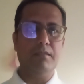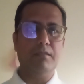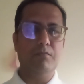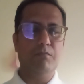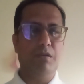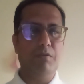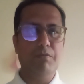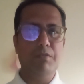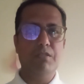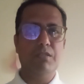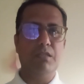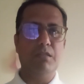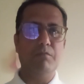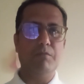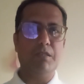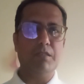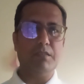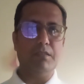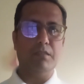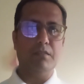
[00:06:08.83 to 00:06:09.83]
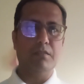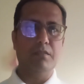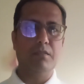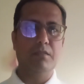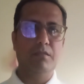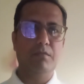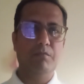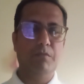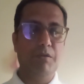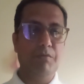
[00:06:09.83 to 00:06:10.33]
maybe share market,
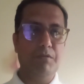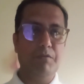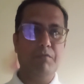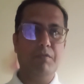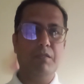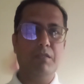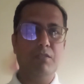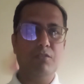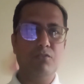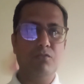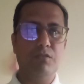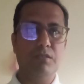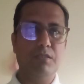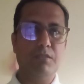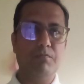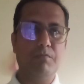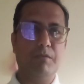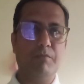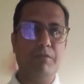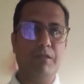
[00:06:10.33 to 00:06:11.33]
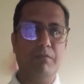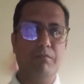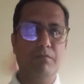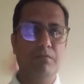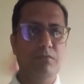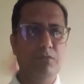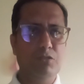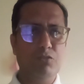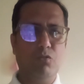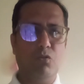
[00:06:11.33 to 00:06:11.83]
maybe even insurance premium.
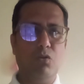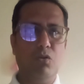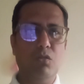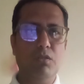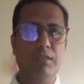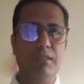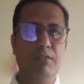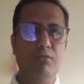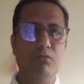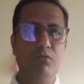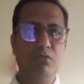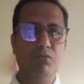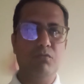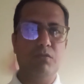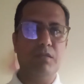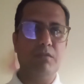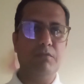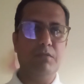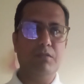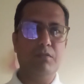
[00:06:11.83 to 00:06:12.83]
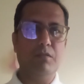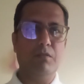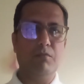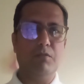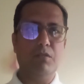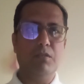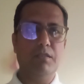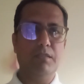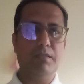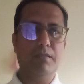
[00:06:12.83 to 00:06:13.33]
So all the tools, whatever you have
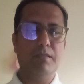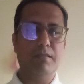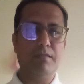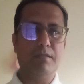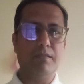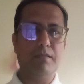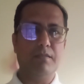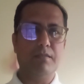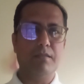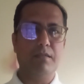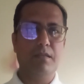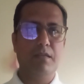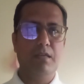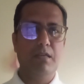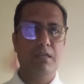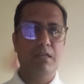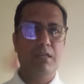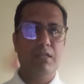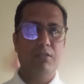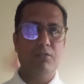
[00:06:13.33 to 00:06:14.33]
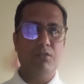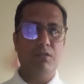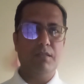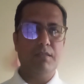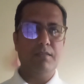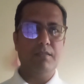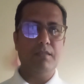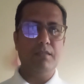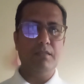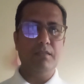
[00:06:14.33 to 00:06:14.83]
already discussed. So
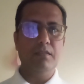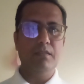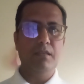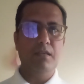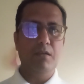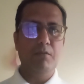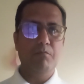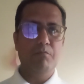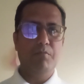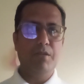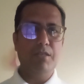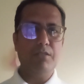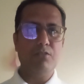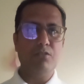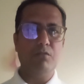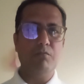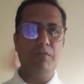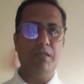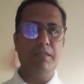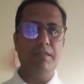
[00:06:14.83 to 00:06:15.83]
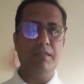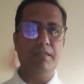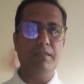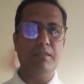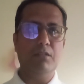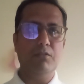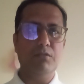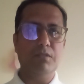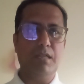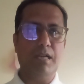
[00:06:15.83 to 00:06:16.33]
let's say based on my
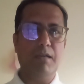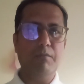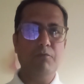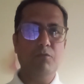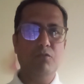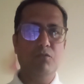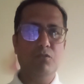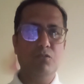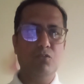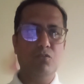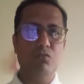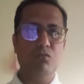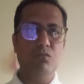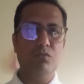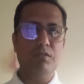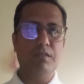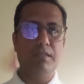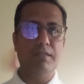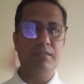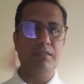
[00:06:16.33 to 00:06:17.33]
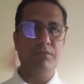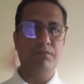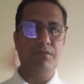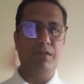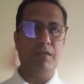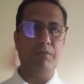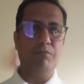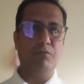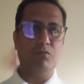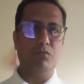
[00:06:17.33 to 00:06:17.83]
10,000, I'm going to choose, let's say,
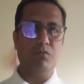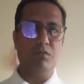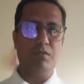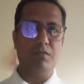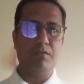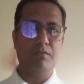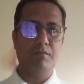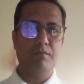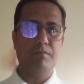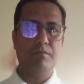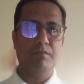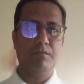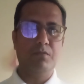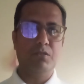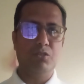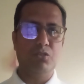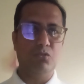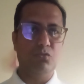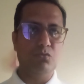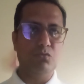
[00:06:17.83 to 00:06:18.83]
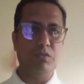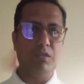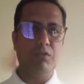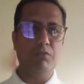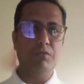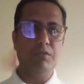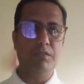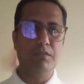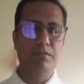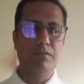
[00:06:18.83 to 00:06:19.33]
5 tools. So
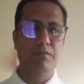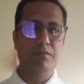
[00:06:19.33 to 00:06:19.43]
2,000,